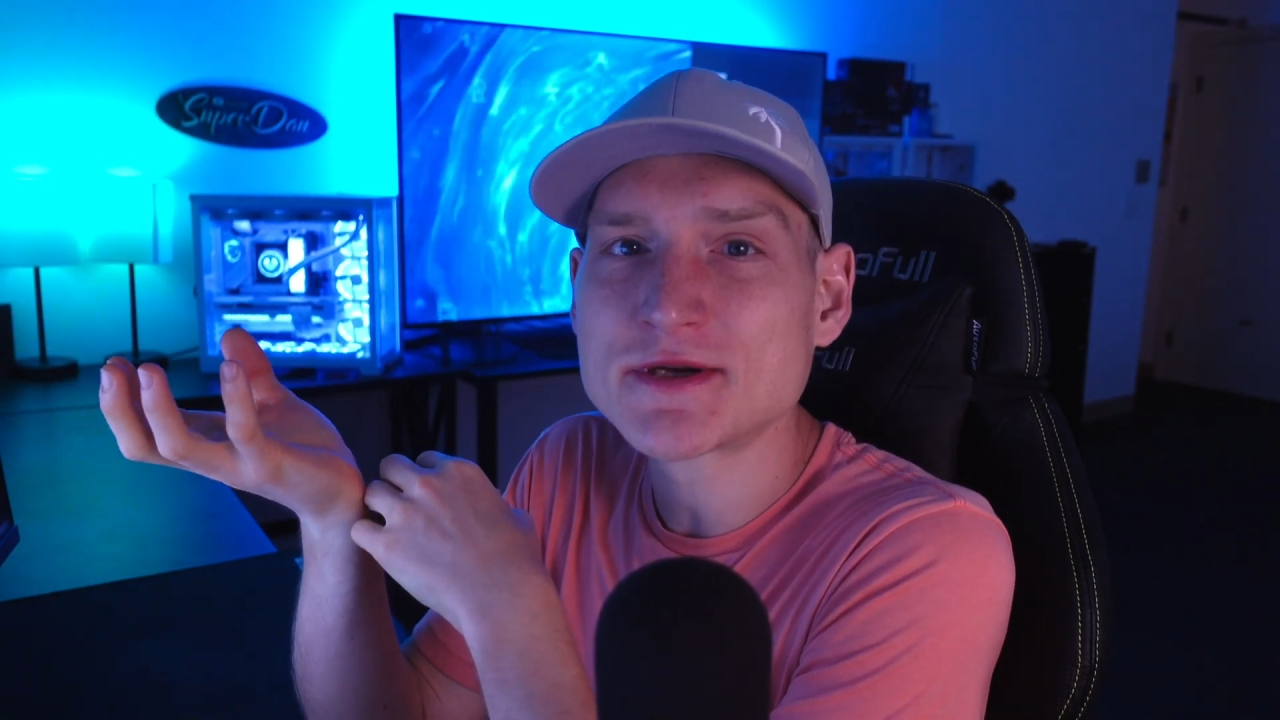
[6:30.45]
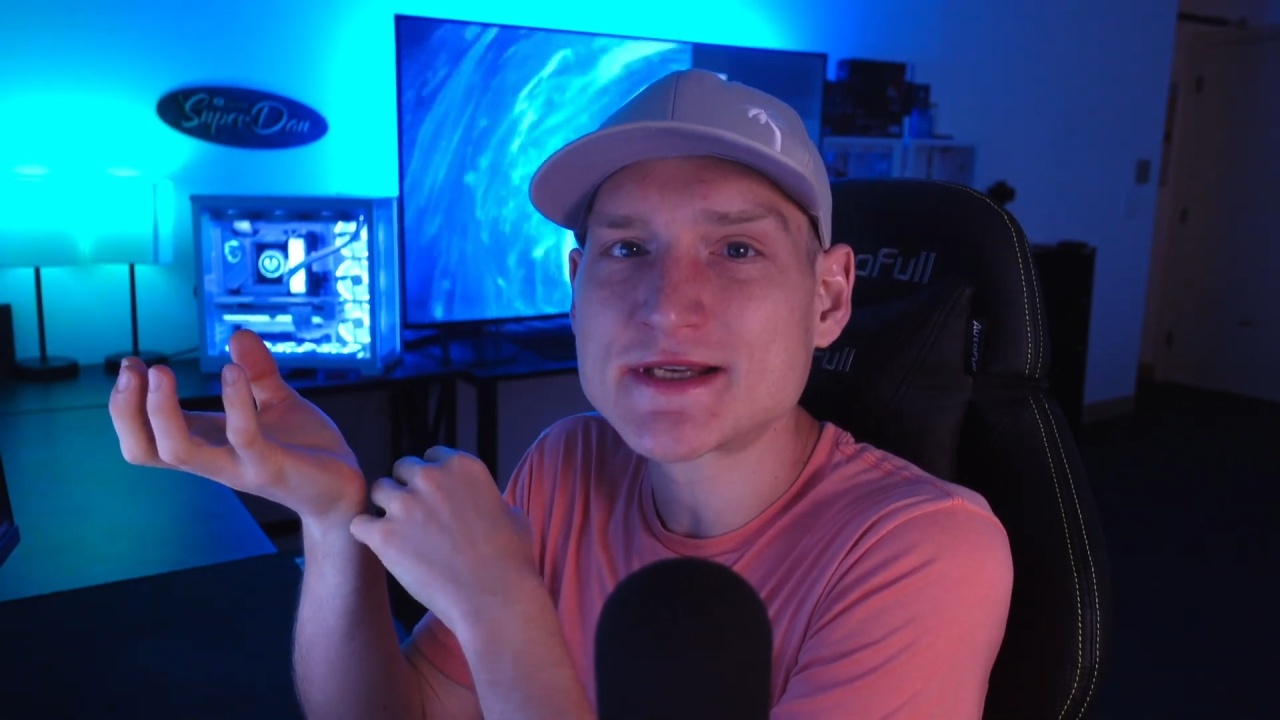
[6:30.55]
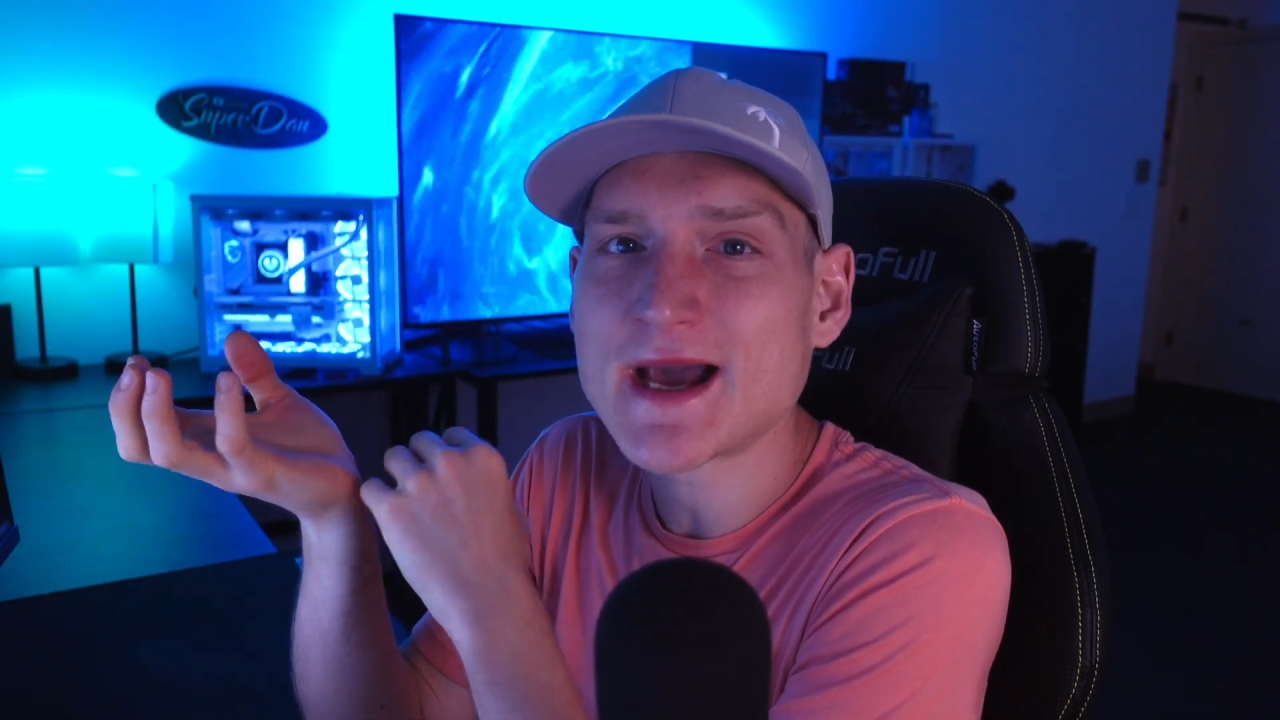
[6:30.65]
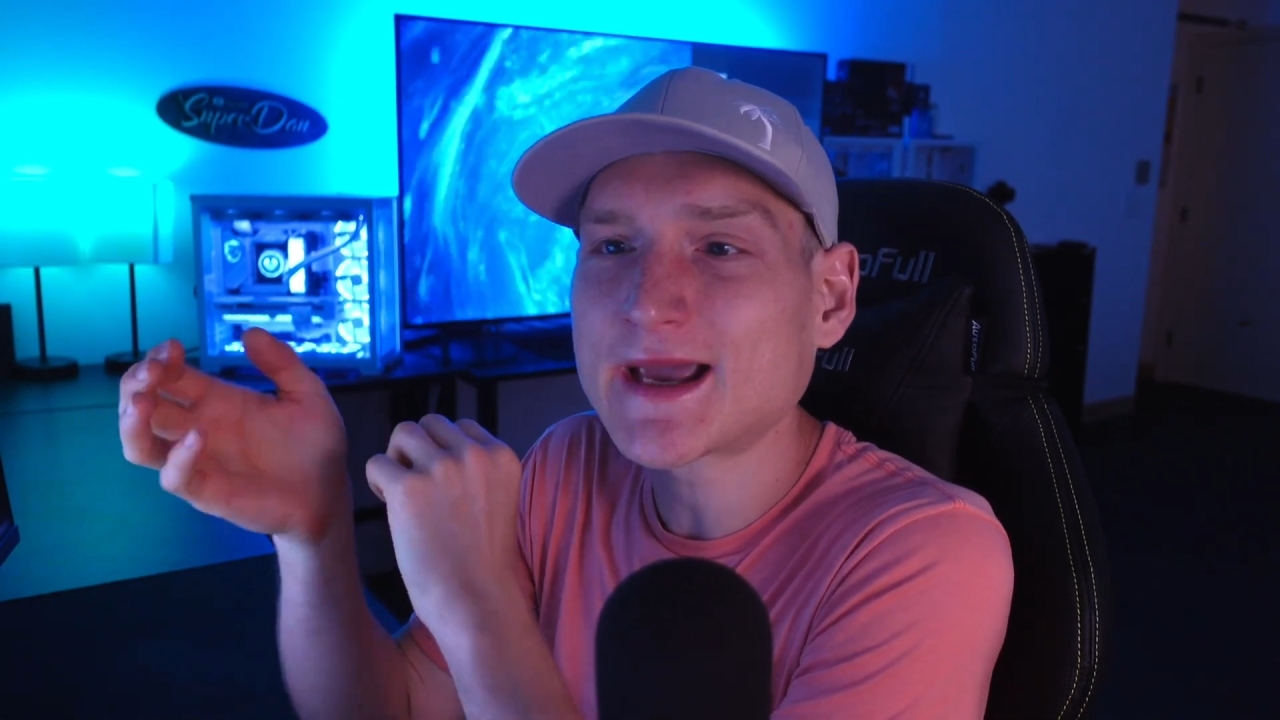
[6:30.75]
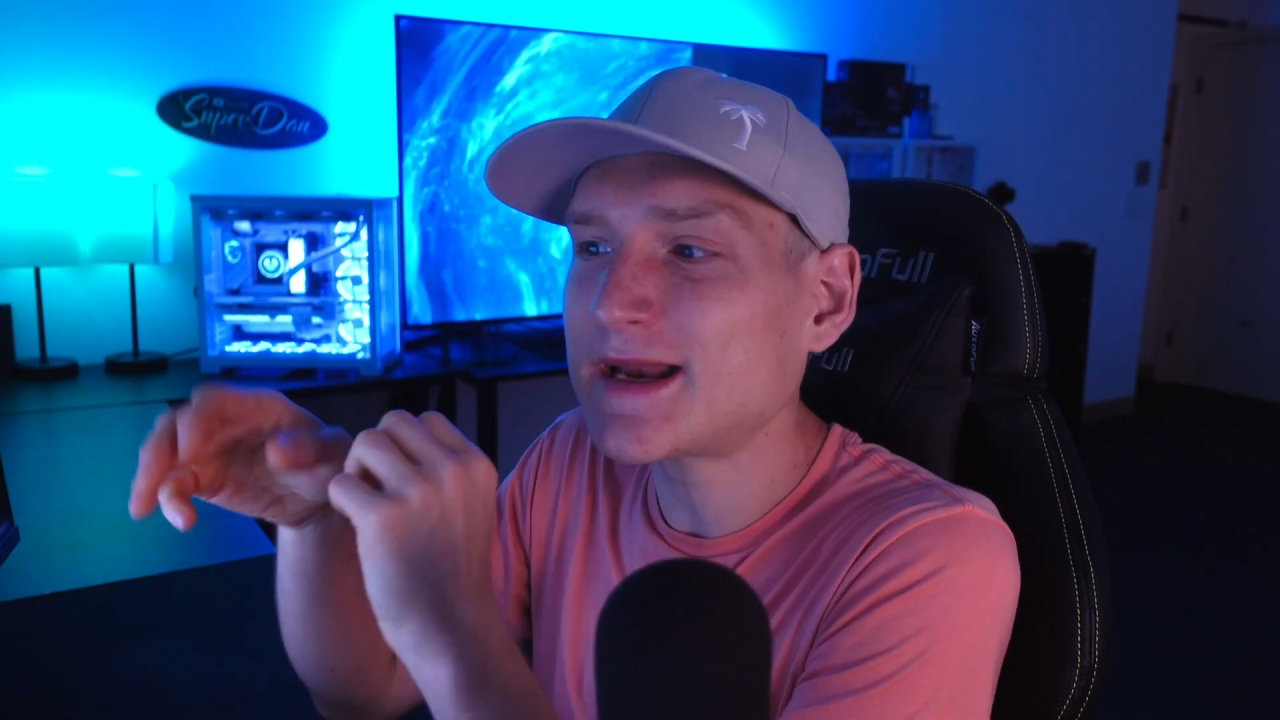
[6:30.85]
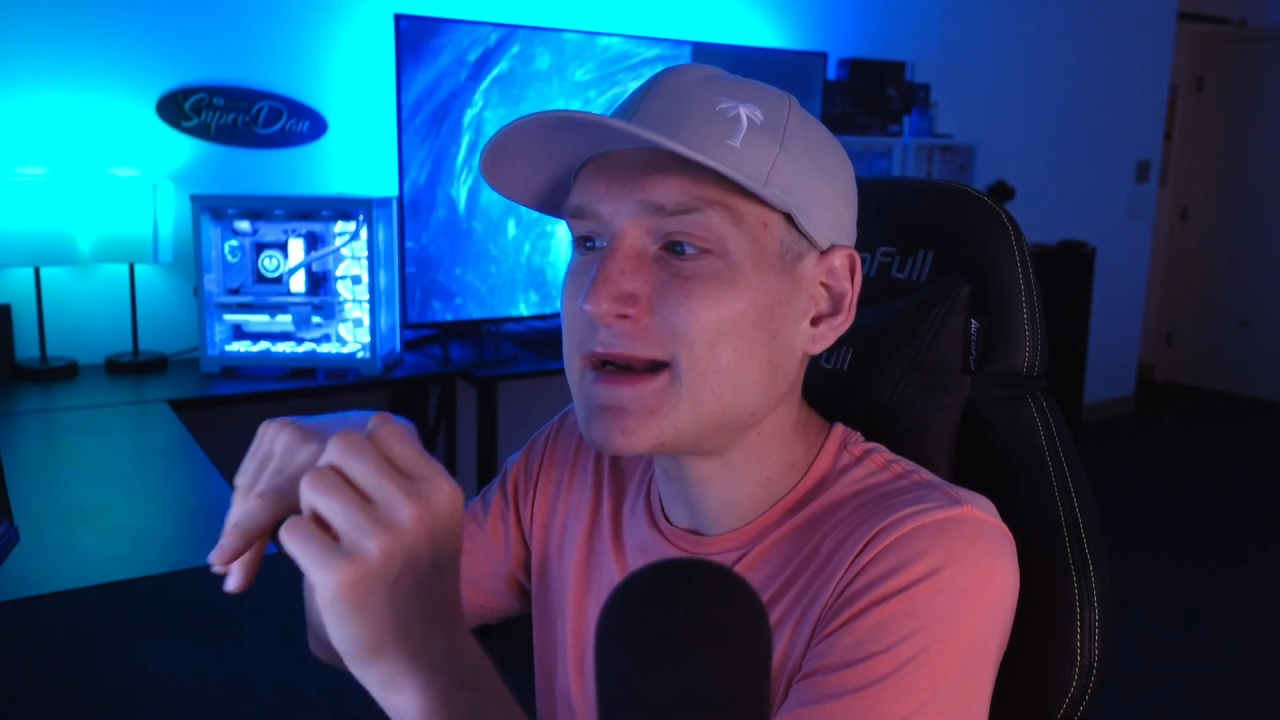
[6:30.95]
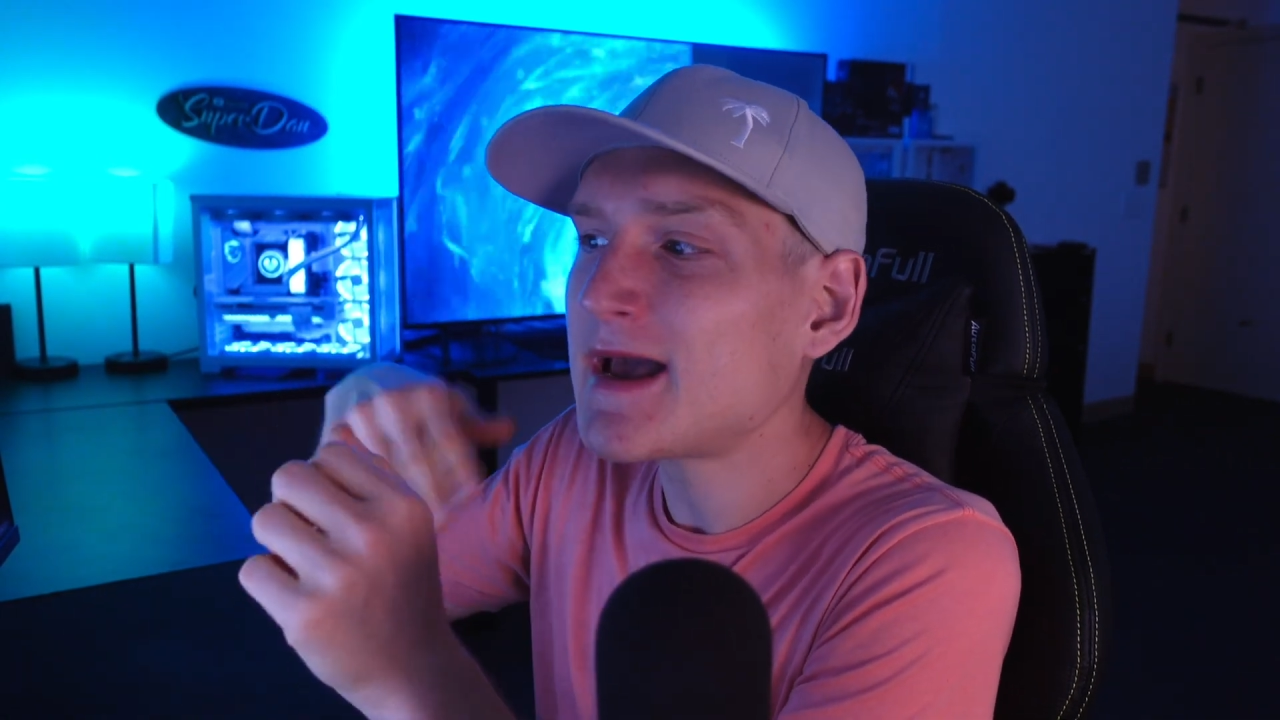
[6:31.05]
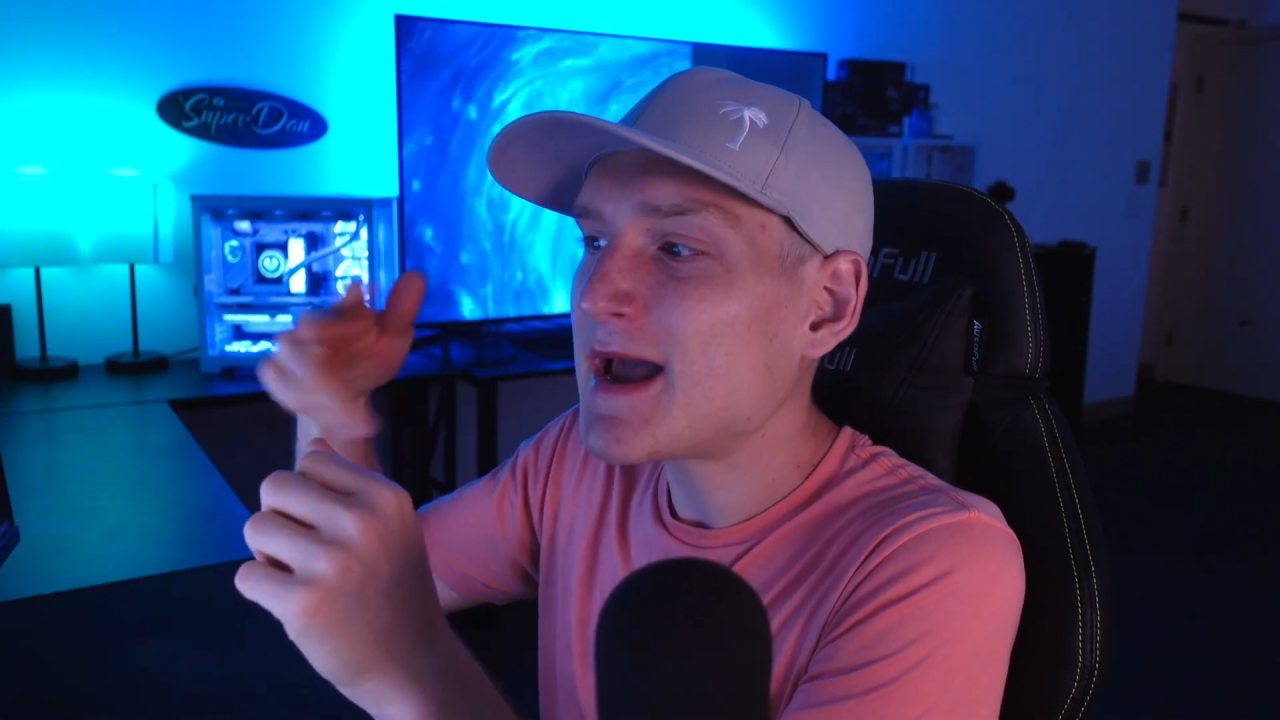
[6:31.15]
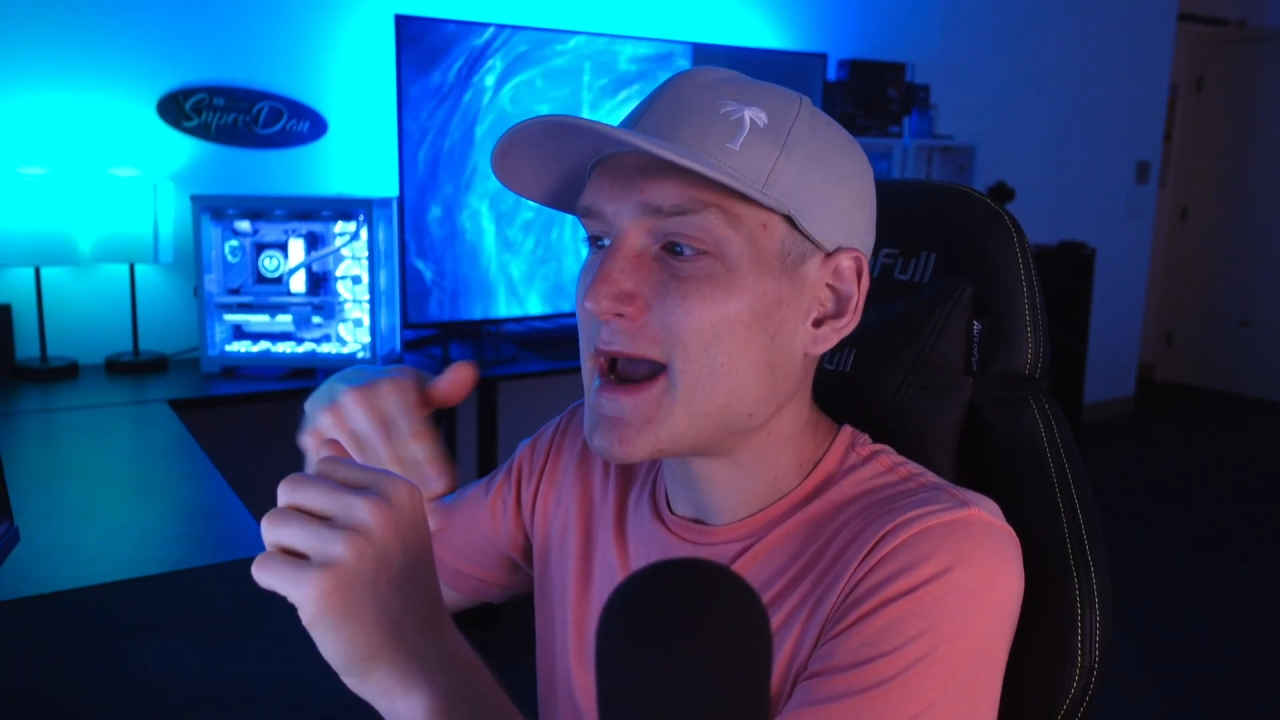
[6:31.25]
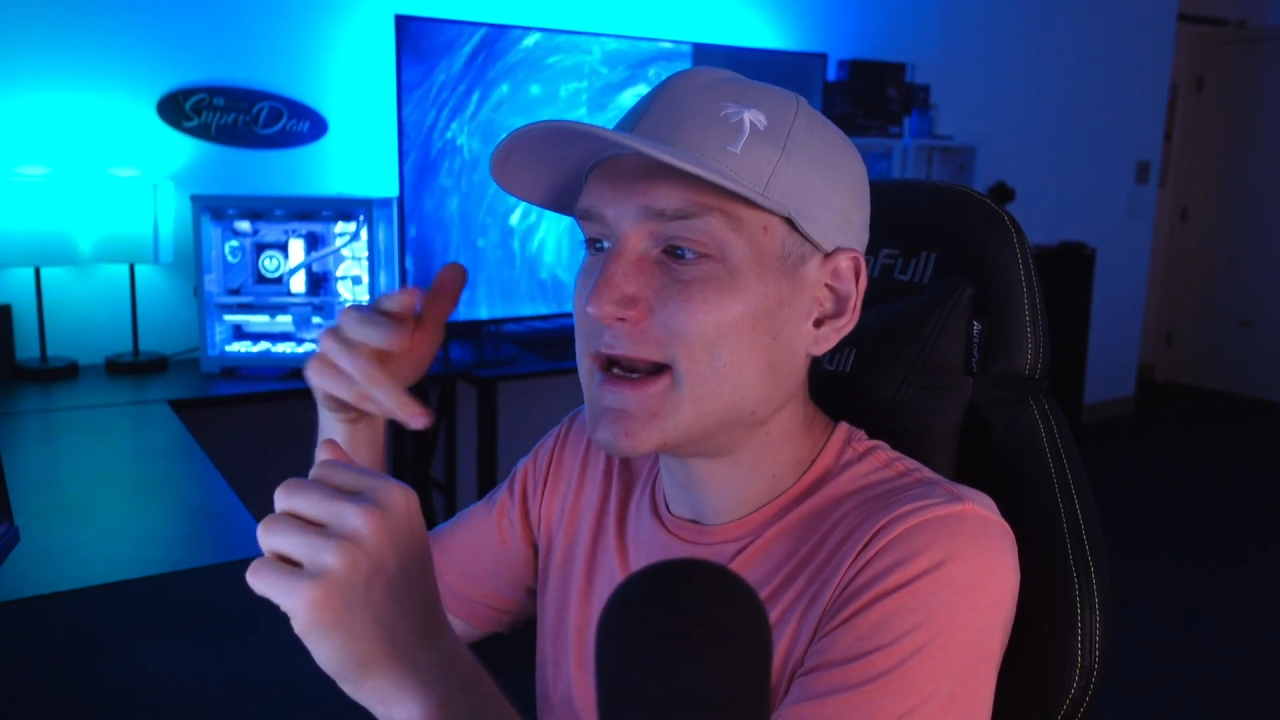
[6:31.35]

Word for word: per second